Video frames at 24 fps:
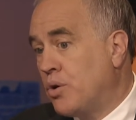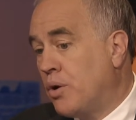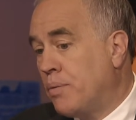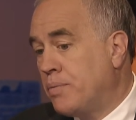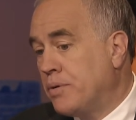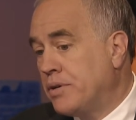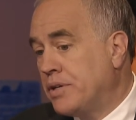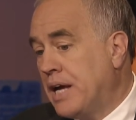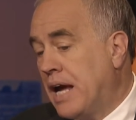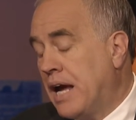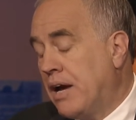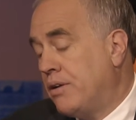up
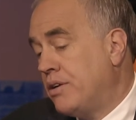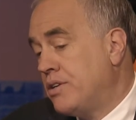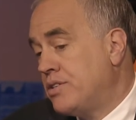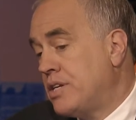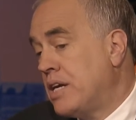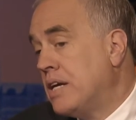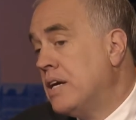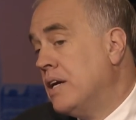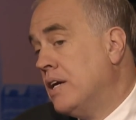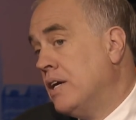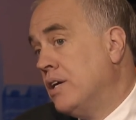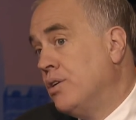or down is
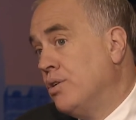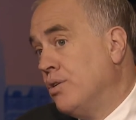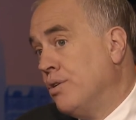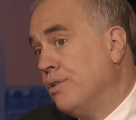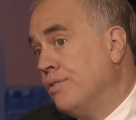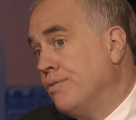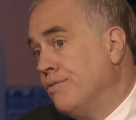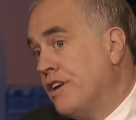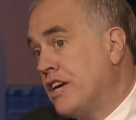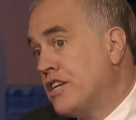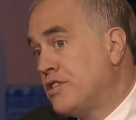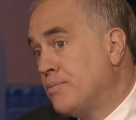your
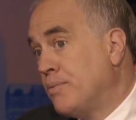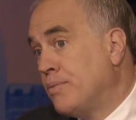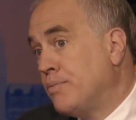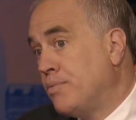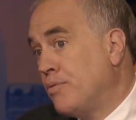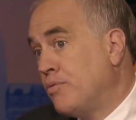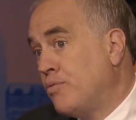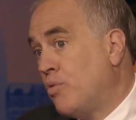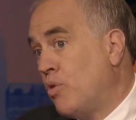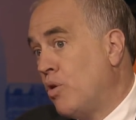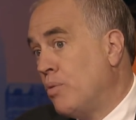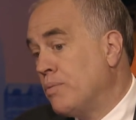investment
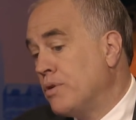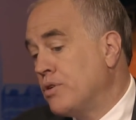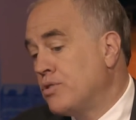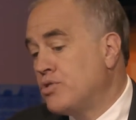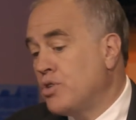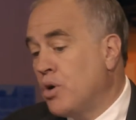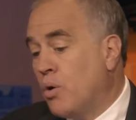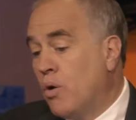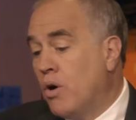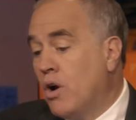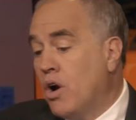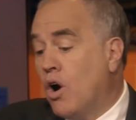performance.
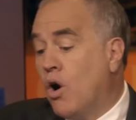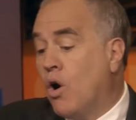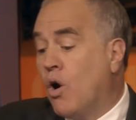So Right.